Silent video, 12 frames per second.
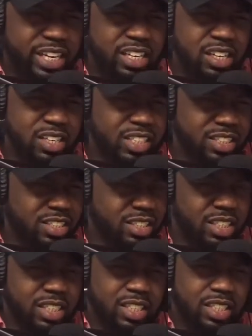looks, and
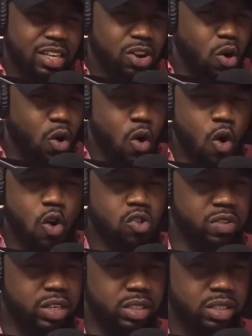her
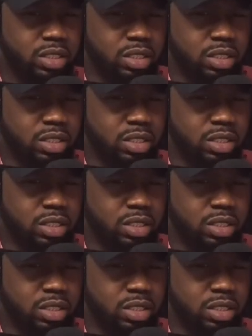aura.